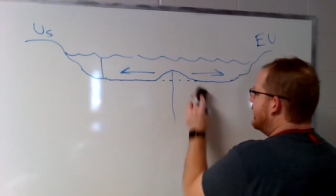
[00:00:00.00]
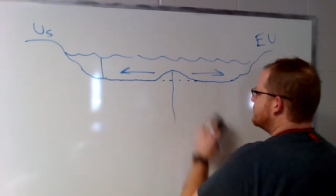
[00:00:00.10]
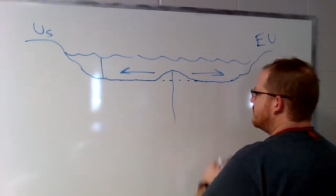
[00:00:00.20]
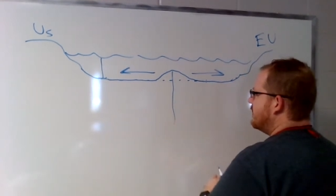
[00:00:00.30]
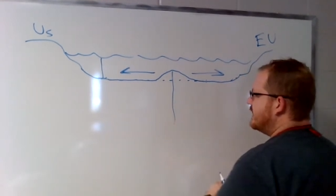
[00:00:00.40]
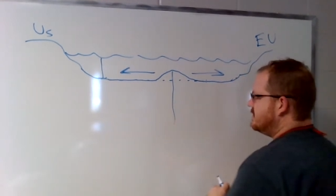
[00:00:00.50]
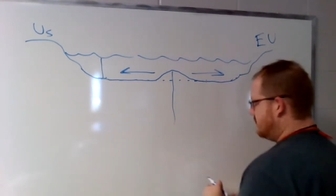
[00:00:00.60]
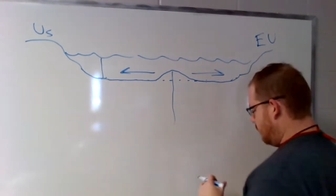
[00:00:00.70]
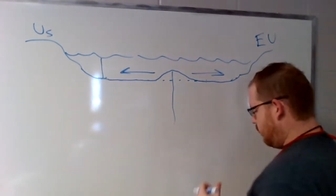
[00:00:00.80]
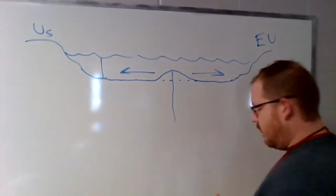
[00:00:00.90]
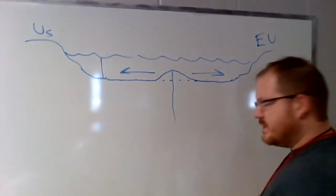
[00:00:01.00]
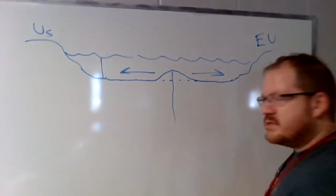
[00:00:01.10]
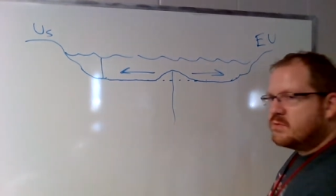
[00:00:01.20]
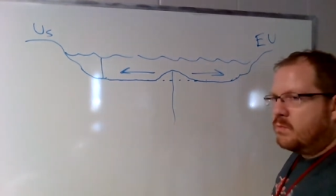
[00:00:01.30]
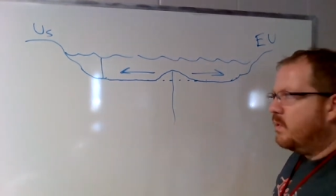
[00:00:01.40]
answer is
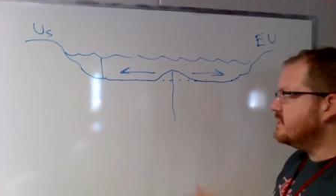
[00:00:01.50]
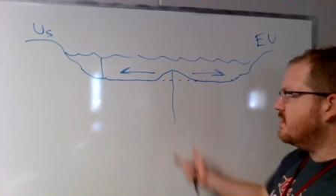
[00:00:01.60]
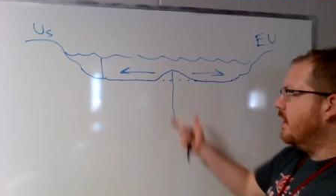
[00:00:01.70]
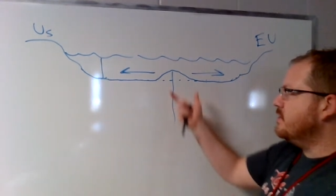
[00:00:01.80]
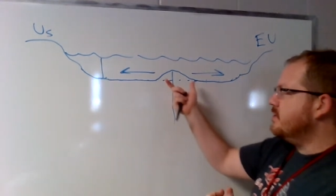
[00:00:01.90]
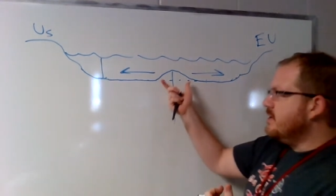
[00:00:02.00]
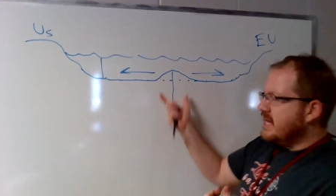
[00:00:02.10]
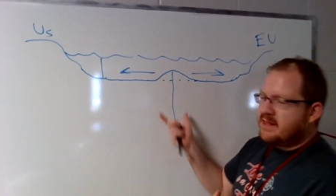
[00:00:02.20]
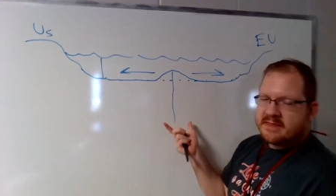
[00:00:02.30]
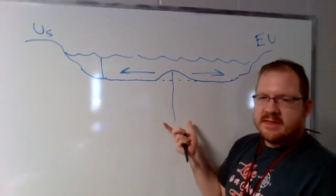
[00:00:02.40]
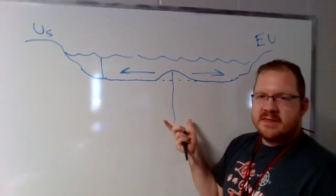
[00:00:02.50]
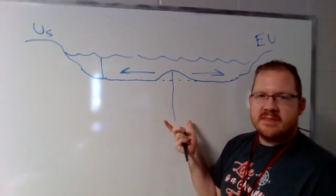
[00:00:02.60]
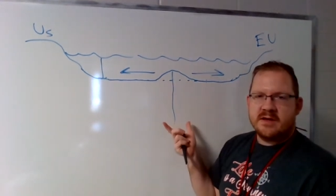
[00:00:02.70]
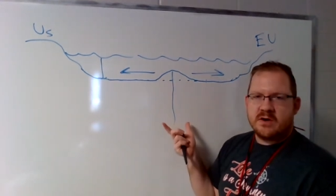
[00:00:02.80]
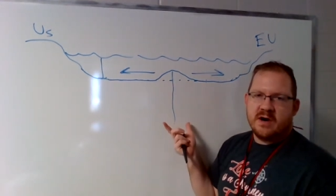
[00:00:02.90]
what's what's underneath
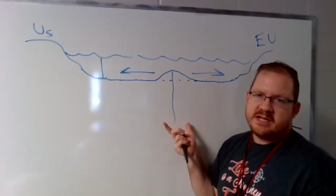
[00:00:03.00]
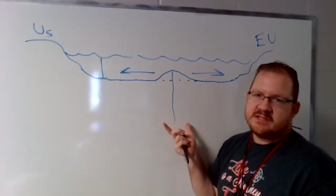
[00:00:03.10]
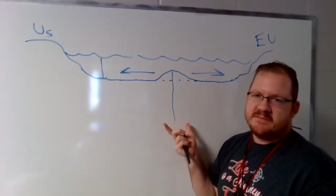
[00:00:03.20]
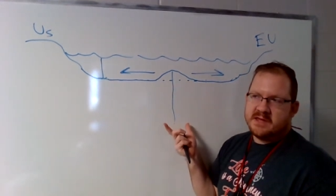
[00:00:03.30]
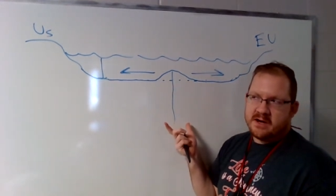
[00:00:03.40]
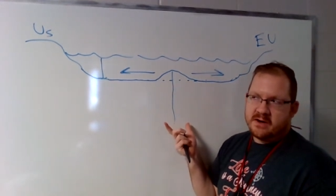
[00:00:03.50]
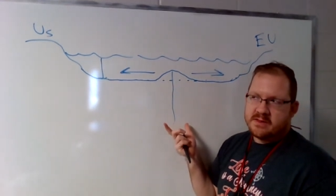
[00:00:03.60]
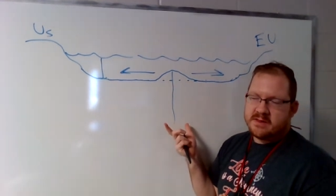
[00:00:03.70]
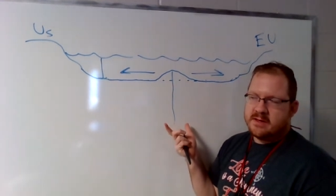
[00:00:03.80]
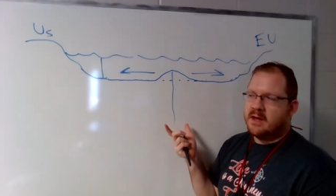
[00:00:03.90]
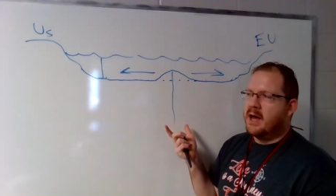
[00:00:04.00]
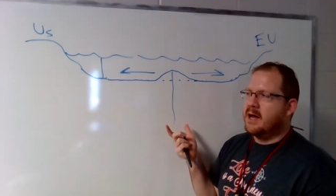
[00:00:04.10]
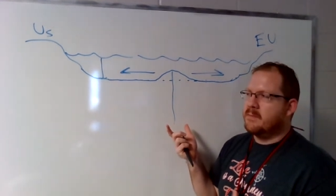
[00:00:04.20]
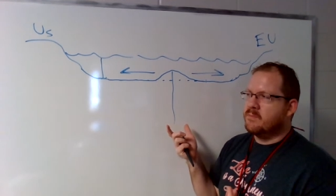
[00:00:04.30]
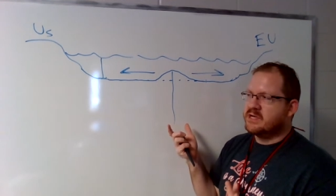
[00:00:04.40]
the crust of the earth.
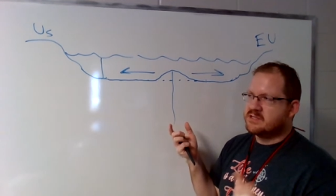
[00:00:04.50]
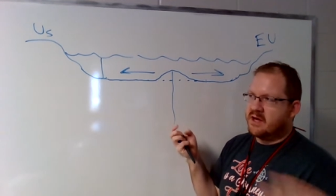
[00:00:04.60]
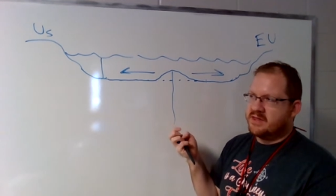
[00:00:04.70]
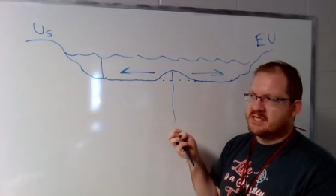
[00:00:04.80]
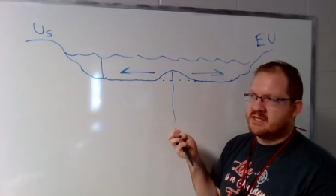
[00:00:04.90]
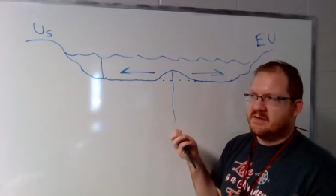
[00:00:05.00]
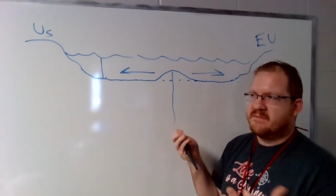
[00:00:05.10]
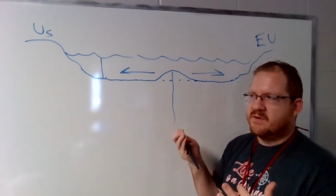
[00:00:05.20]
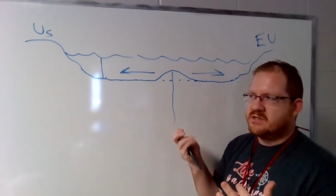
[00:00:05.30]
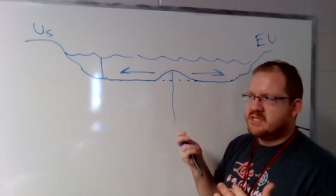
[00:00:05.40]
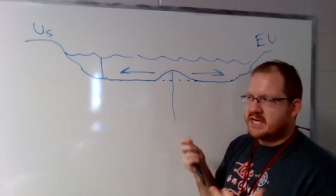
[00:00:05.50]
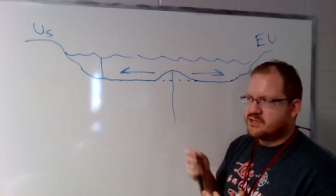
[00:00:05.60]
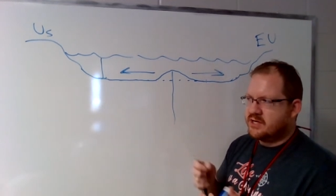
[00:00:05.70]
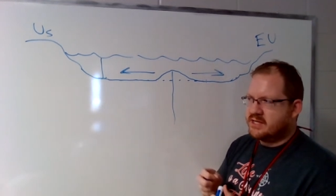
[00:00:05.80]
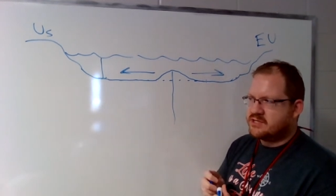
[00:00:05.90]
Um, we saw this in the first
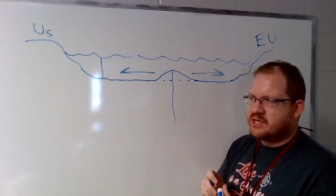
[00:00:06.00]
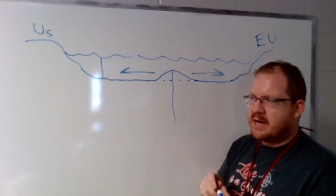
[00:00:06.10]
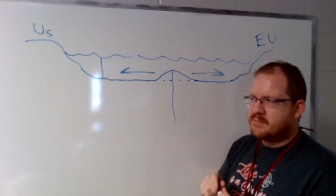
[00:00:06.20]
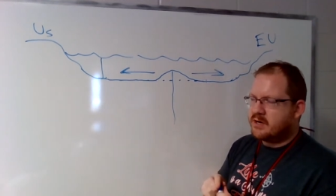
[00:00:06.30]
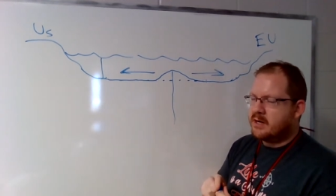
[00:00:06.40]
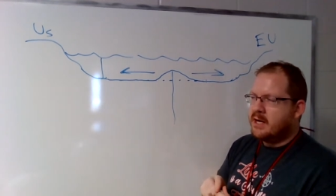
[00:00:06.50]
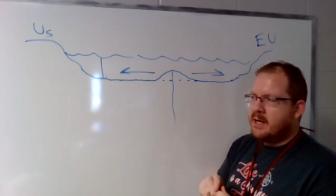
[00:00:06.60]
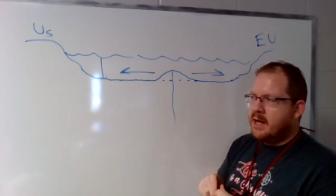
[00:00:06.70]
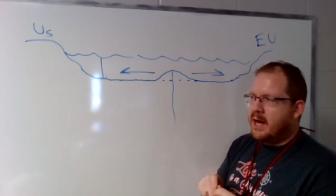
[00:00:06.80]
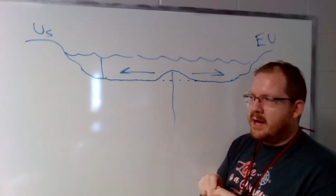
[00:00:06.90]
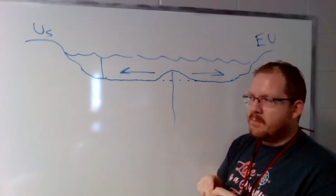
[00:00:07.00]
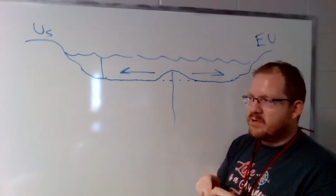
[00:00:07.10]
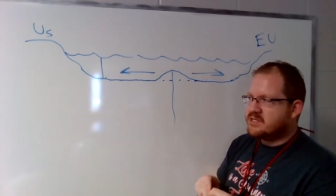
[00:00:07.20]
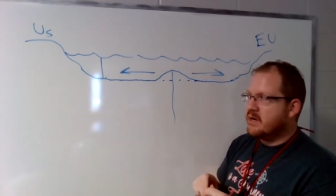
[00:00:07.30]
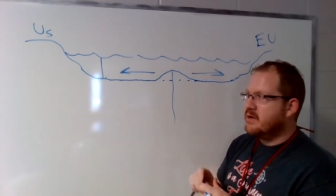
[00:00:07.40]
section of this chapter. Um,
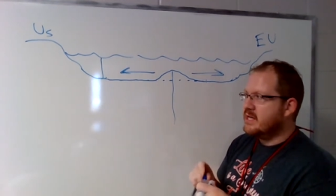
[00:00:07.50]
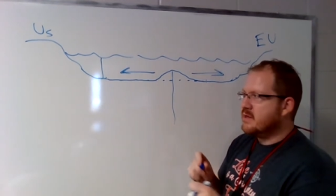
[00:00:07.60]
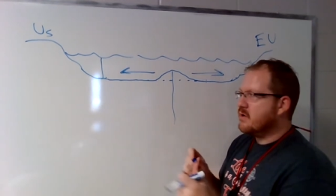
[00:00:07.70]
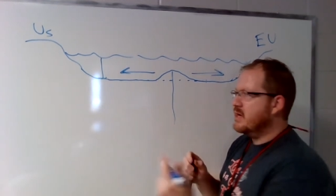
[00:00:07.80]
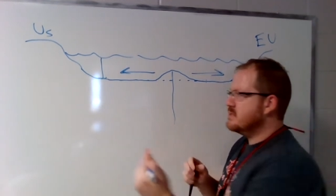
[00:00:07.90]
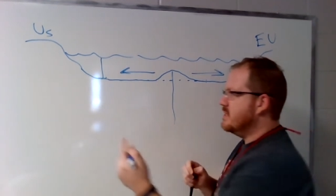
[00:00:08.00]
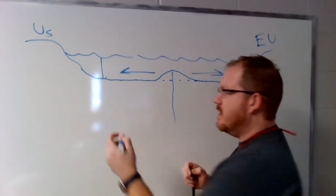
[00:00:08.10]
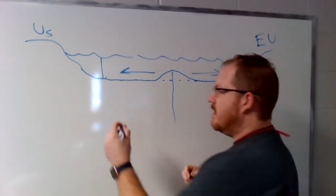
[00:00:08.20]
what's underneath the crust of the